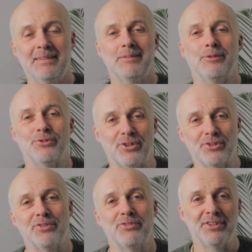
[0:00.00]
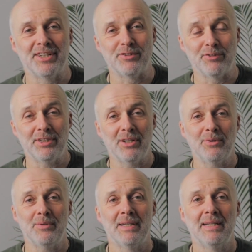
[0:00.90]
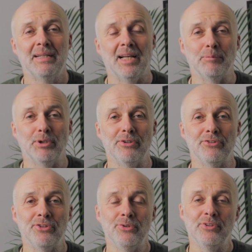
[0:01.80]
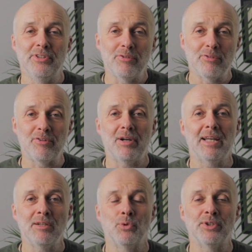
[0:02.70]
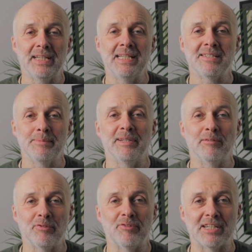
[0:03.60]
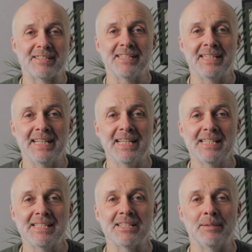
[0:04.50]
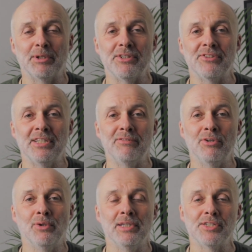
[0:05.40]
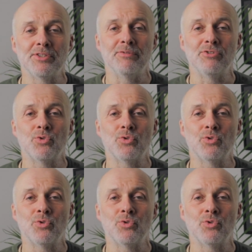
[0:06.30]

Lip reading: So the structure of today's video, I'm going to define what intermittent fasting is. I'm going to give you a list of